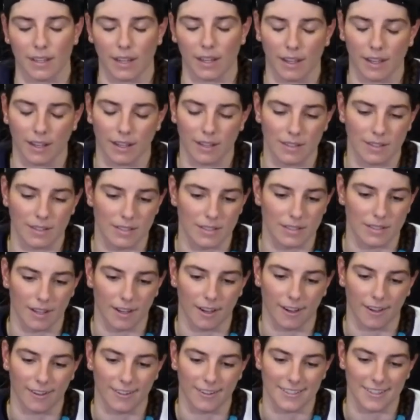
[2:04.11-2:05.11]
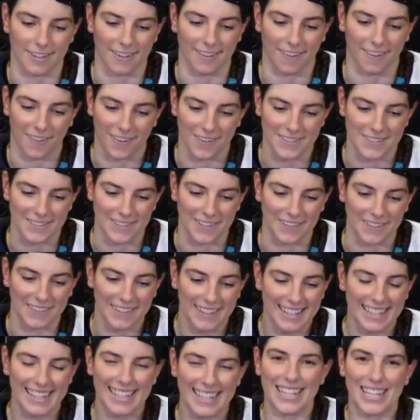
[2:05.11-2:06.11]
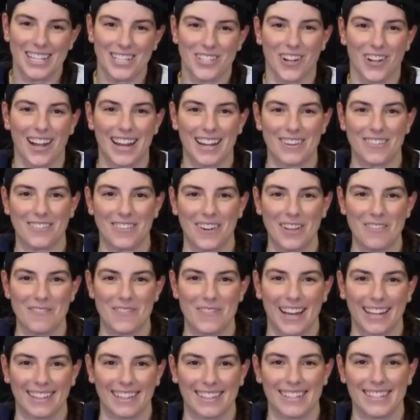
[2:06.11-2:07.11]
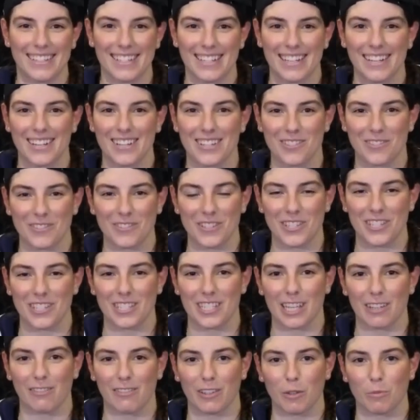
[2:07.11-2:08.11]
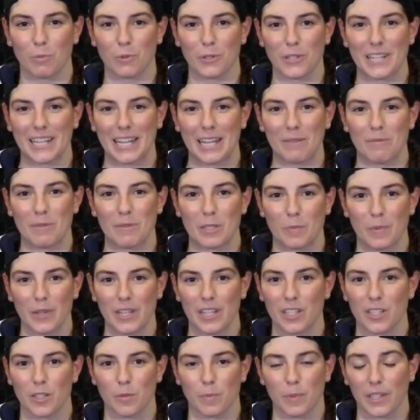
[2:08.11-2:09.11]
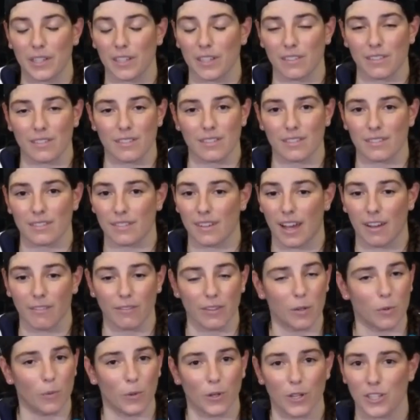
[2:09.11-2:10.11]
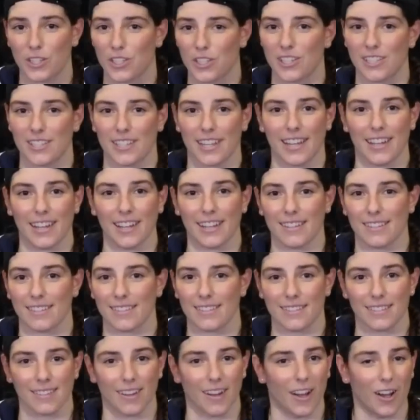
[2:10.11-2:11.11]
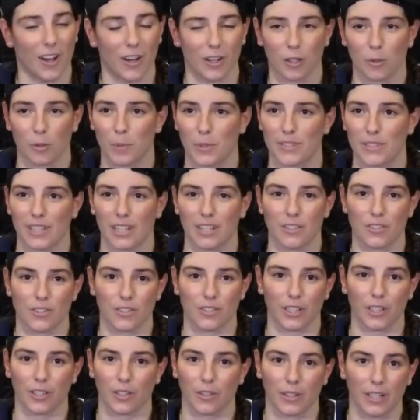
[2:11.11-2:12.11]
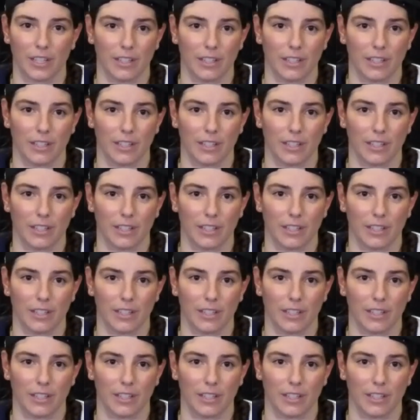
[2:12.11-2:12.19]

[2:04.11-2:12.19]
And to also try to fight back the tears when she's giving a pregame speech, because every word she's saying is 100% true.